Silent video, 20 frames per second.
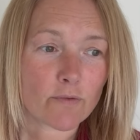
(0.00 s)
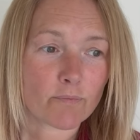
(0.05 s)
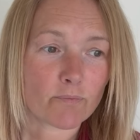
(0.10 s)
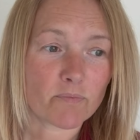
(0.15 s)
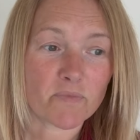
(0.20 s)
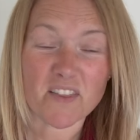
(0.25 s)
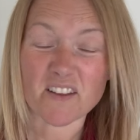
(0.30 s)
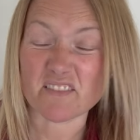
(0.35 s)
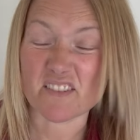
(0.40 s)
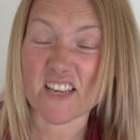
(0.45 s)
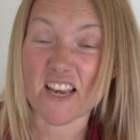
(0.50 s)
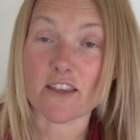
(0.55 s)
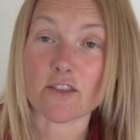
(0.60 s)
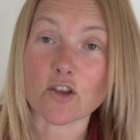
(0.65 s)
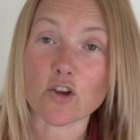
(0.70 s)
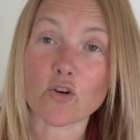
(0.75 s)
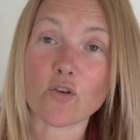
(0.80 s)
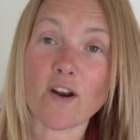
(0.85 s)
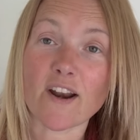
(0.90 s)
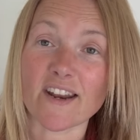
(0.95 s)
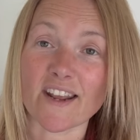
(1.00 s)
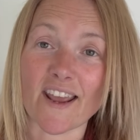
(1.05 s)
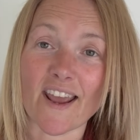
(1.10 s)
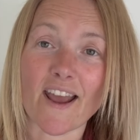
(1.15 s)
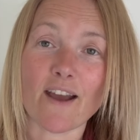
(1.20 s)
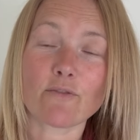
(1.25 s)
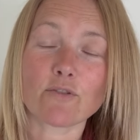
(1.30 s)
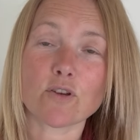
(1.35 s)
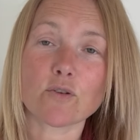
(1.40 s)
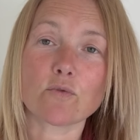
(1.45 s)
they'll take the credit,
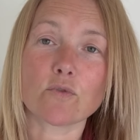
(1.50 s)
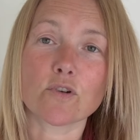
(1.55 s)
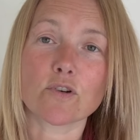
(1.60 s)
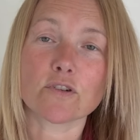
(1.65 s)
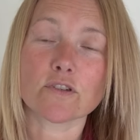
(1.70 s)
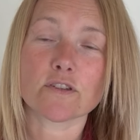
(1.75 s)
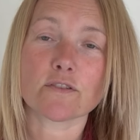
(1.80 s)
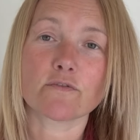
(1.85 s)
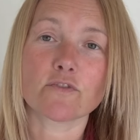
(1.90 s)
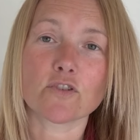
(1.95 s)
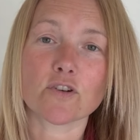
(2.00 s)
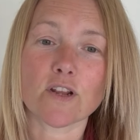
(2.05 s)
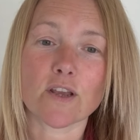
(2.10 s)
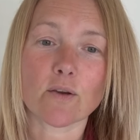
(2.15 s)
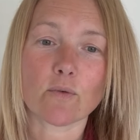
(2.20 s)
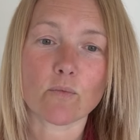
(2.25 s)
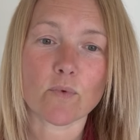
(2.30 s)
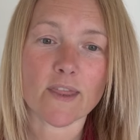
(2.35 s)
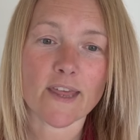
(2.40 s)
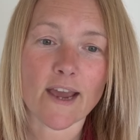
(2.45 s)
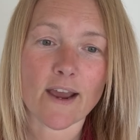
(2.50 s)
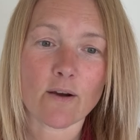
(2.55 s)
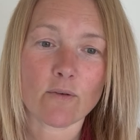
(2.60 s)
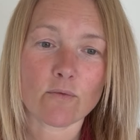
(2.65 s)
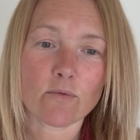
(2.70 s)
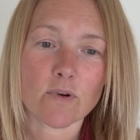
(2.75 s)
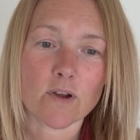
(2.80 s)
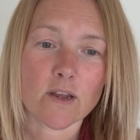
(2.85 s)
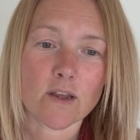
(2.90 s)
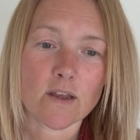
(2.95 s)
how you couldn't have done it
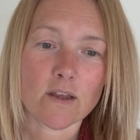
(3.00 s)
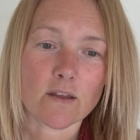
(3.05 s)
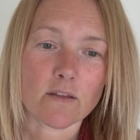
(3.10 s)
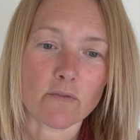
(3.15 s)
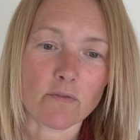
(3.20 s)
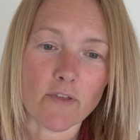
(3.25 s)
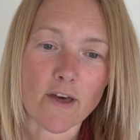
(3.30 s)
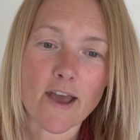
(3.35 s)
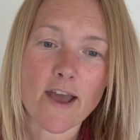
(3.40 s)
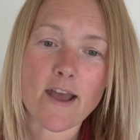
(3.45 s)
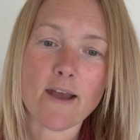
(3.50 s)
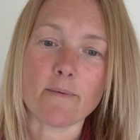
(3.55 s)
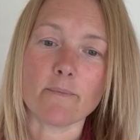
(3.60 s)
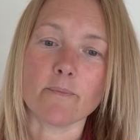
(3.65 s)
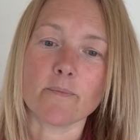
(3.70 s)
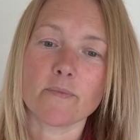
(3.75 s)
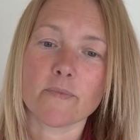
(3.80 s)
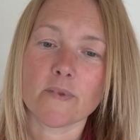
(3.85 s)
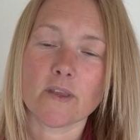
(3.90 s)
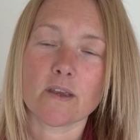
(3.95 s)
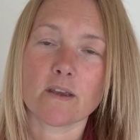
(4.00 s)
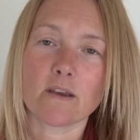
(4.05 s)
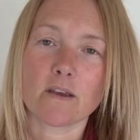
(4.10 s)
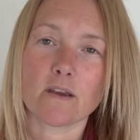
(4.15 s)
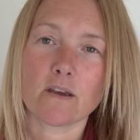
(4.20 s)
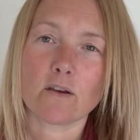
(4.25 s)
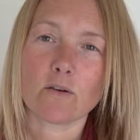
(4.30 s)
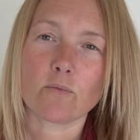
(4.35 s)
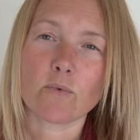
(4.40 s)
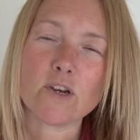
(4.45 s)
without them.
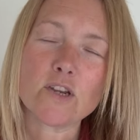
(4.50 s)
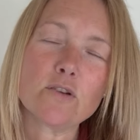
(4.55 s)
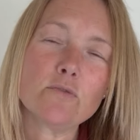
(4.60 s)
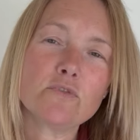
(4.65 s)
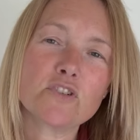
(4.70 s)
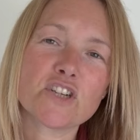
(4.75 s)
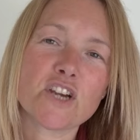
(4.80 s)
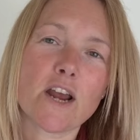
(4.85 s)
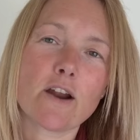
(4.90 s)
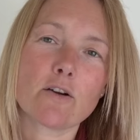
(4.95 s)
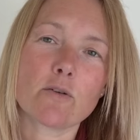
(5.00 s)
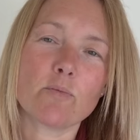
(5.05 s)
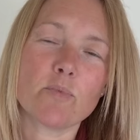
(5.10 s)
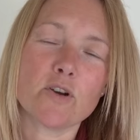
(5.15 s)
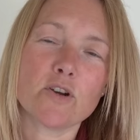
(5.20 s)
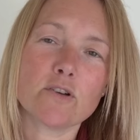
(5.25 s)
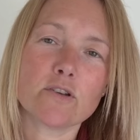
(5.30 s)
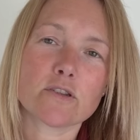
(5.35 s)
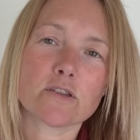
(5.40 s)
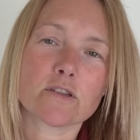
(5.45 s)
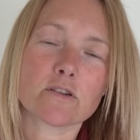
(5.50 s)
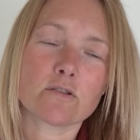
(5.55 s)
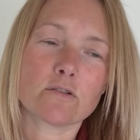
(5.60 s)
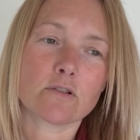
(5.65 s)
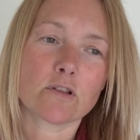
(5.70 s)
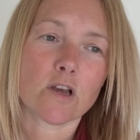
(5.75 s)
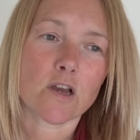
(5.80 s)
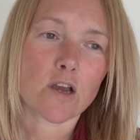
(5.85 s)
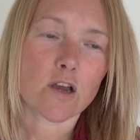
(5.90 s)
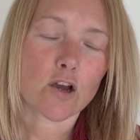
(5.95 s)
When you share a
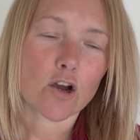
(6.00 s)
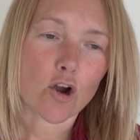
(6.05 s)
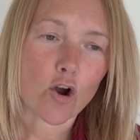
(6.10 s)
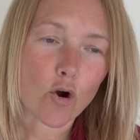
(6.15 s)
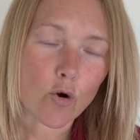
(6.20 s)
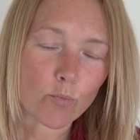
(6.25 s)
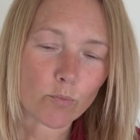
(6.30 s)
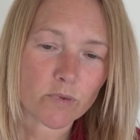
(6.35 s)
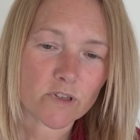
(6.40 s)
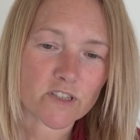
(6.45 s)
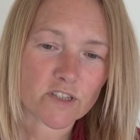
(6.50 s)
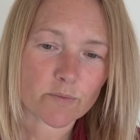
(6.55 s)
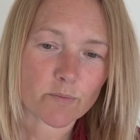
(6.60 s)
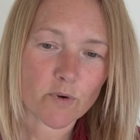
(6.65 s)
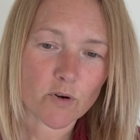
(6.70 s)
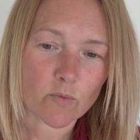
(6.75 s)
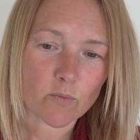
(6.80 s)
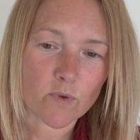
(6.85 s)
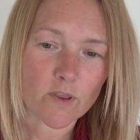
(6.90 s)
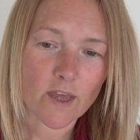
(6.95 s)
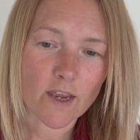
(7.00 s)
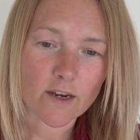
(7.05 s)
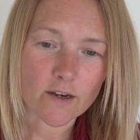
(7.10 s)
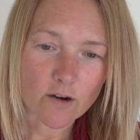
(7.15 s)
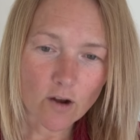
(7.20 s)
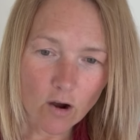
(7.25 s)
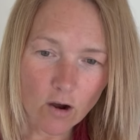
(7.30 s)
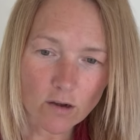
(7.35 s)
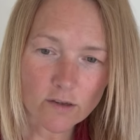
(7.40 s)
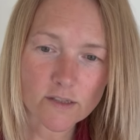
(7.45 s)
personal accomplishment with a
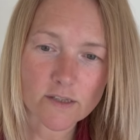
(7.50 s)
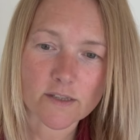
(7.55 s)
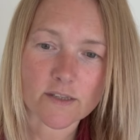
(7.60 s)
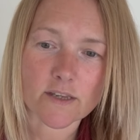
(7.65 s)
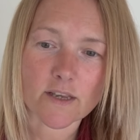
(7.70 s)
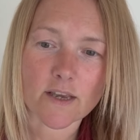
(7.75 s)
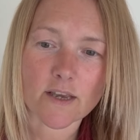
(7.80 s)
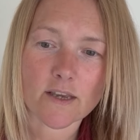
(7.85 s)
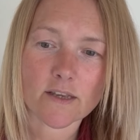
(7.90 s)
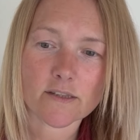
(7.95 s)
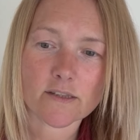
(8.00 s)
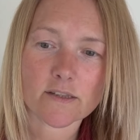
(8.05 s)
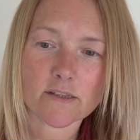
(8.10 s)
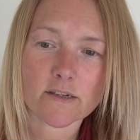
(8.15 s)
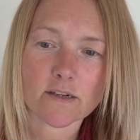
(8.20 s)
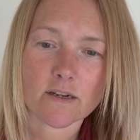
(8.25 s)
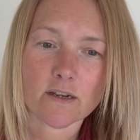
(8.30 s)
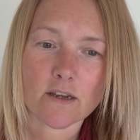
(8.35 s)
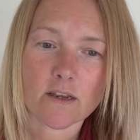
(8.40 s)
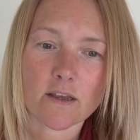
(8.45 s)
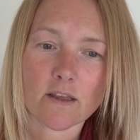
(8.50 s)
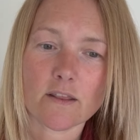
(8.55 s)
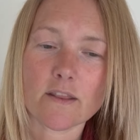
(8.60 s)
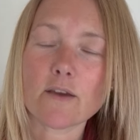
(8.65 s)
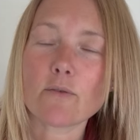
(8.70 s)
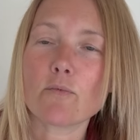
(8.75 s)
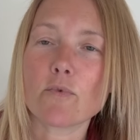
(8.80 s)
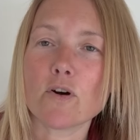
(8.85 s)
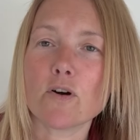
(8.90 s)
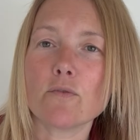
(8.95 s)
narcissist, they
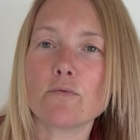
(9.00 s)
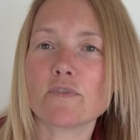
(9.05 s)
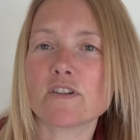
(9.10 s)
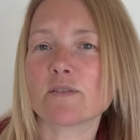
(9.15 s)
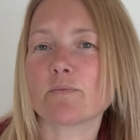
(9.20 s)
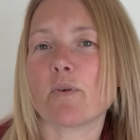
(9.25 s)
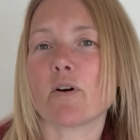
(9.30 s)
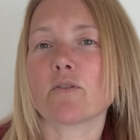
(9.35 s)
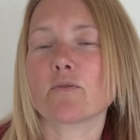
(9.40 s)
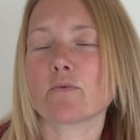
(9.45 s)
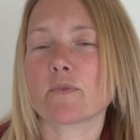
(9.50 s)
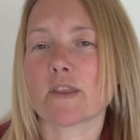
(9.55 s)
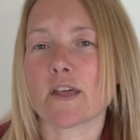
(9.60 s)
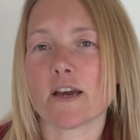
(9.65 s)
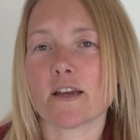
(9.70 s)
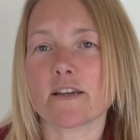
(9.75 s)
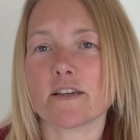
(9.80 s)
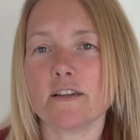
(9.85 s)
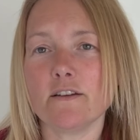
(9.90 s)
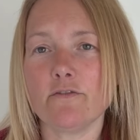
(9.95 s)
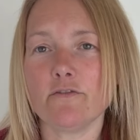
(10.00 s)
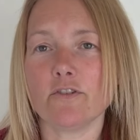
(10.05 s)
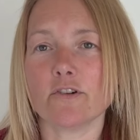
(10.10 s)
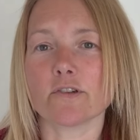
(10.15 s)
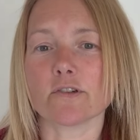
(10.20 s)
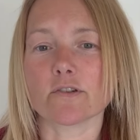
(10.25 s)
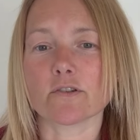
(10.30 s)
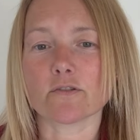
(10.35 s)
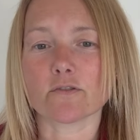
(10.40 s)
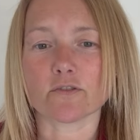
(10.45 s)
will respond with that
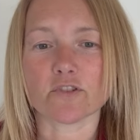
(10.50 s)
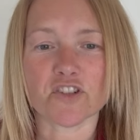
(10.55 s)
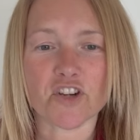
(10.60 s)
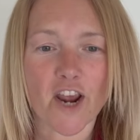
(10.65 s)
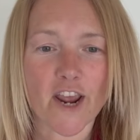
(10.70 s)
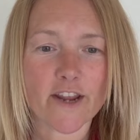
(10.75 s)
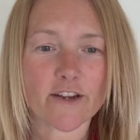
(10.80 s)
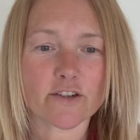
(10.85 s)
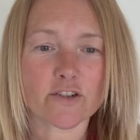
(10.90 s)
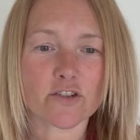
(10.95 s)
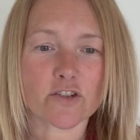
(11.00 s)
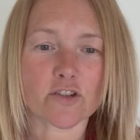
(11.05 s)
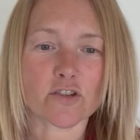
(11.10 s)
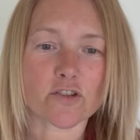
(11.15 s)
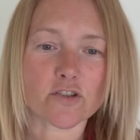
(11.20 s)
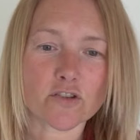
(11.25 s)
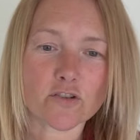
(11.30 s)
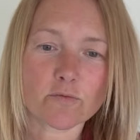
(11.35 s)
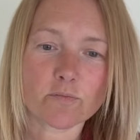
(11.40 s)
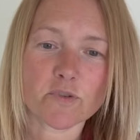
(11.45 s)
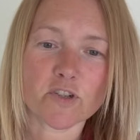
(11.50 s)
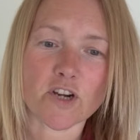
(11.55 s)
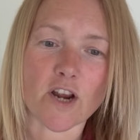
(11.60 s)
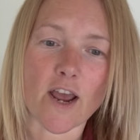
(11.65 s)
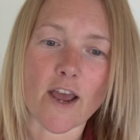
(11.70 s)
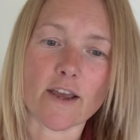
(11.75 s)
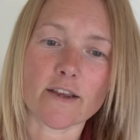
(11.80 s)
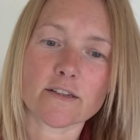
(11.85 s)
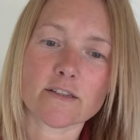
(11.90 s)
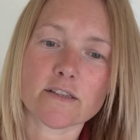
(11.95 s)
indifference or change the
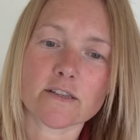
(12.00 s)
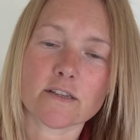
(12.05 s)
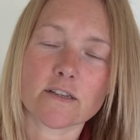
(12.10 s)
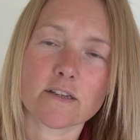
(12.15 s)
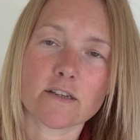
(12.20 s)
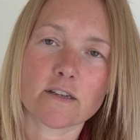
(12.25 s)
subject.